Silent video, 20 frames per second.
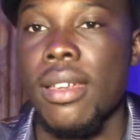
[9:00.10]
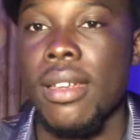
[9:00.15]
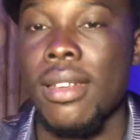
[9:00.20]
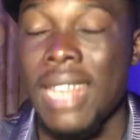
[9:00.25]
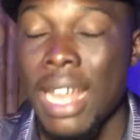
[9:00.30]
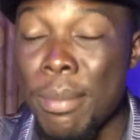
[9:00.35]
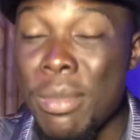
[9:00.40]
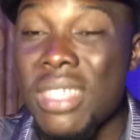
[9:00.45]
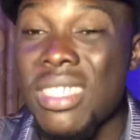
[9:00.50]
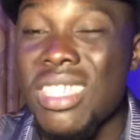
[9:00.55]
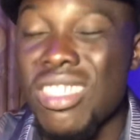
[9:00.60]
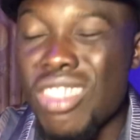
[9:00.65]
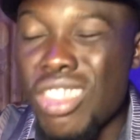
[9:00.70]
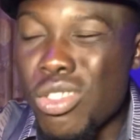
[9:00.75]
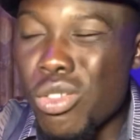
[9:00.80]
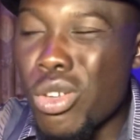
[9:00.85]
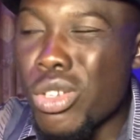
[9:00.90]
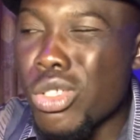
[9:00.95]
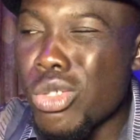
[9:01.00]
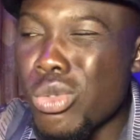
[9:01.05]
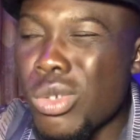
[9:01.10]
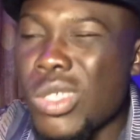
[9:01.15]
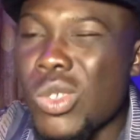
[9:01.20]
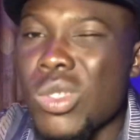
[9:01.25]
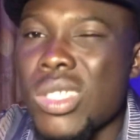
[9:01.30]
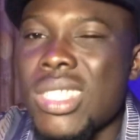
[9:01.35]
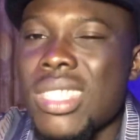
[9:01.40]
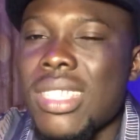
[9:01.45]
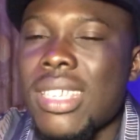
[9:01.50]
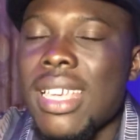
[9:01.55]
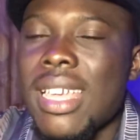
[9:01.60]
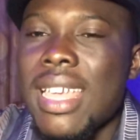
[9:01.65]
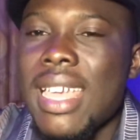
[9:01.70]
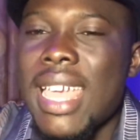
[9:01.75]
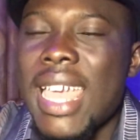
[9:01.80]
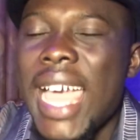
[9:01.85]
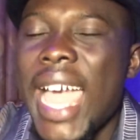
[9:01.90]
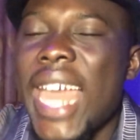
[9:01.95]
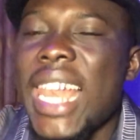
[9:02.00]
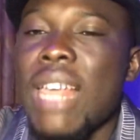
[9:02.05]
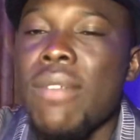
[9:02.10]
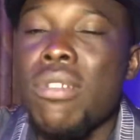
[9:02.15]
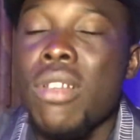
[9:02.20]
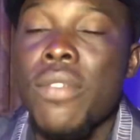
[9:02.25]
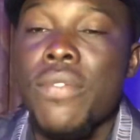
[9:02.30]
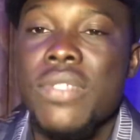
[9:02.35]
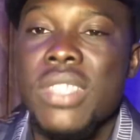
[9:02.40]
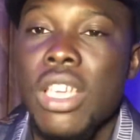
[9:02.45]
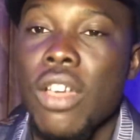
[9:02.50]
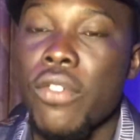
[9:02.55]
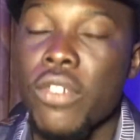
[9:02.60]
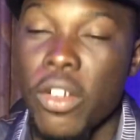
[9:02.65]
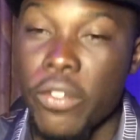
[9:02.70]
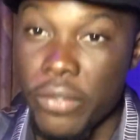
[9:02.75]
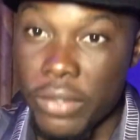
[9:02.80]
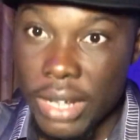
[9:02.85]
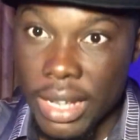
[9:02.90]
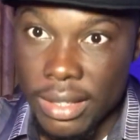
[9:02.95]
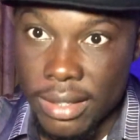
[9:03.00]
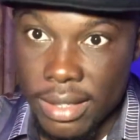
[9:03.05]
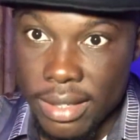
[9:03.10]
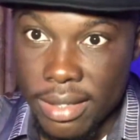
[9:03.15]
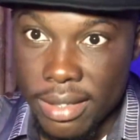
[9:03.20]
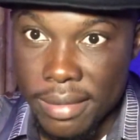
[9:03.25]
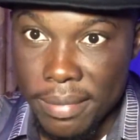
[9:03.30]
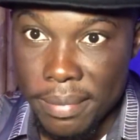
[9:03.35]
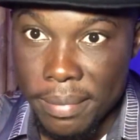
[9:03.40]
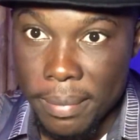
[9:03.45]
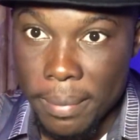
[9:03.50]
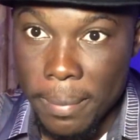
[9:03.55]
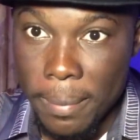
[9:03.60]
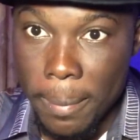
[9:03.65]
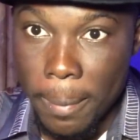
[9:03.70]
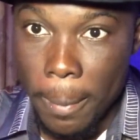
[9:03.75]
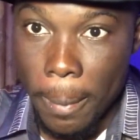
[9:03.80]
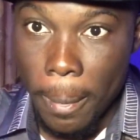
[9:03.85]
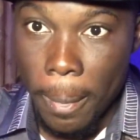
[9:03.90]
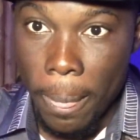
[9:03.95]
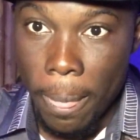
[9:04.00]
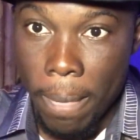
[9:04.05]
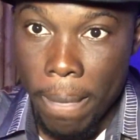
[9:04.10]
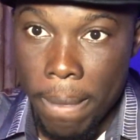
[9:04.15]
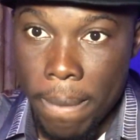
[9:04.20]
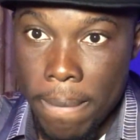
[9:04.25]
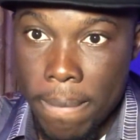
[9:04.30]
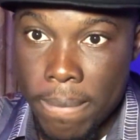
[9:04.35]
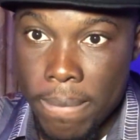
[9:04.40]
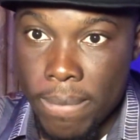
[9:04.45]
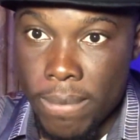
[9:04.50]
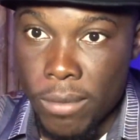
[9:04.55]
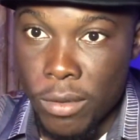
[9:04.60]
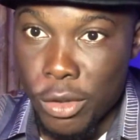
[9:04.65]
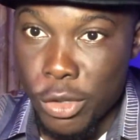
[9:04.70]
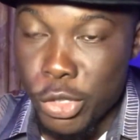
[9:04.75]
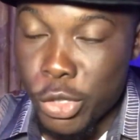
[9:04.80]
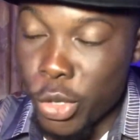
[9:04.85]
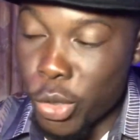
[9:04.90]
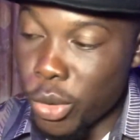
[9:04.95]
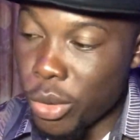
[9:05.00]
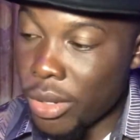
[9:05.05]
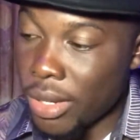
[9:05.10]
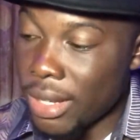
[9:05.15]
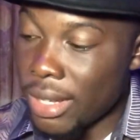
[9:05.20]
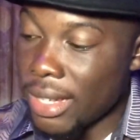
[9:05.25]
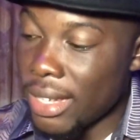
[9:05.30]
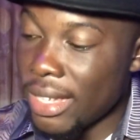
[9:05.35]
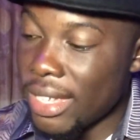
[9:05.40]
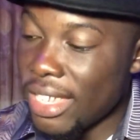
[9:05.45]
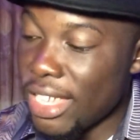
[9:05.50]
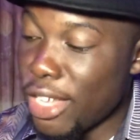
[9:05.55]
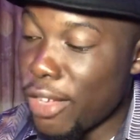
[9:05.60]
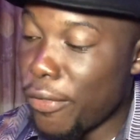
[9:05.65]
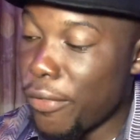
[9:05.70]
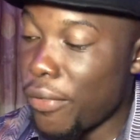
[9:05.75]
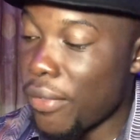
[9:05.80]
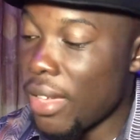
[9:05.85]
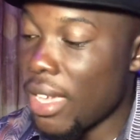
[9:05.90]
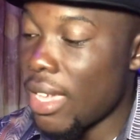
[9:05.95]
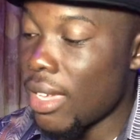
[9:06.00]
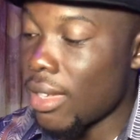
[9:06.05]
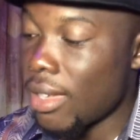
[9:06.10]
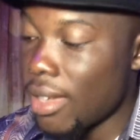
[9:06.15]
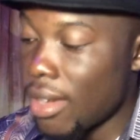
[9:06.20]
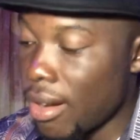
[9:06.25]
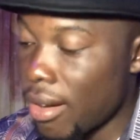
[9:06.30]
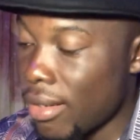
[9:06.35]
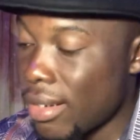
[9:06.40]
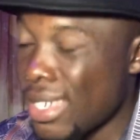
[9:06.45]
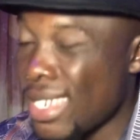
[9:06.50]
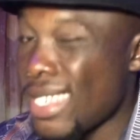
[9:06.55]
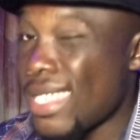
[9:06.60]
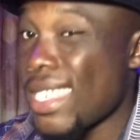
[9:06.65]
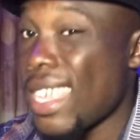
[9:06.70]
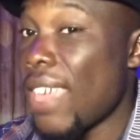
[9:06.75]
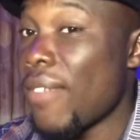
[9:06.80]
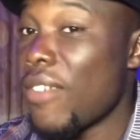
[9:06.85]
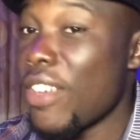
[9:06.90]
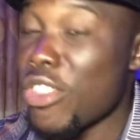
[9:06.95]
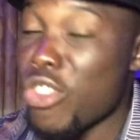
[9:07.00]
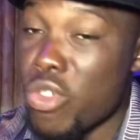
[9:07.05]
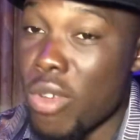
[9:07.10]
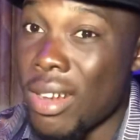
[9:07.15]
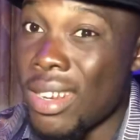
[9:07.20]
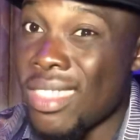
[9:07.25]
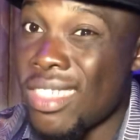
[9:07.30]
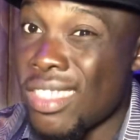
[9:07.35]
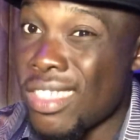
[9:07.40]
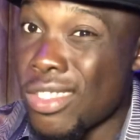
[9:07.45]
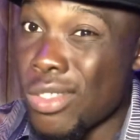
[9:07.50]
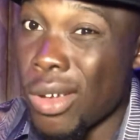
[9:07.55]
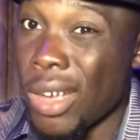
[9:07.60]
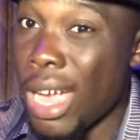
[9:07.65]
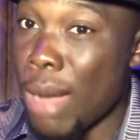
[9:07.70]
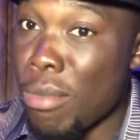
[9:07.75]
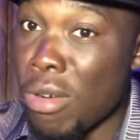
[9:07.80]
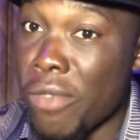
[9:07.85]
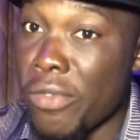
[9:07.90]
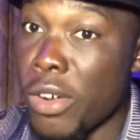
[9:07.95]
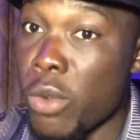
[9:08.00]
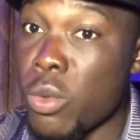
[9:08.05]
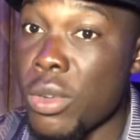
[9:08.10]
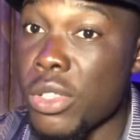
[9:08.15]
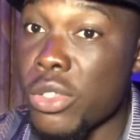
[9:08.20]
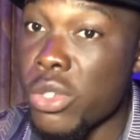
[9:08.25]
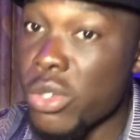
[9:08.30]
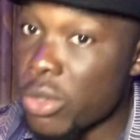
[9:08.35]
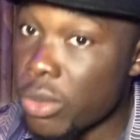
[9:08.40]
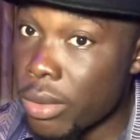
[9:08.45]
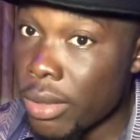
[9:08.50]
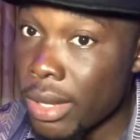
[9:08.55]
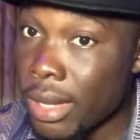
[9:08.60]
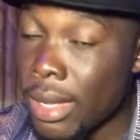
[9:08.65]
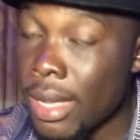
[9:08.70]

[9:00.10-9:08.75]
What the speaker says: That means she's going to do it with a high level of self-confidence. So if a girl is eventually cheating on her boyfriend with you,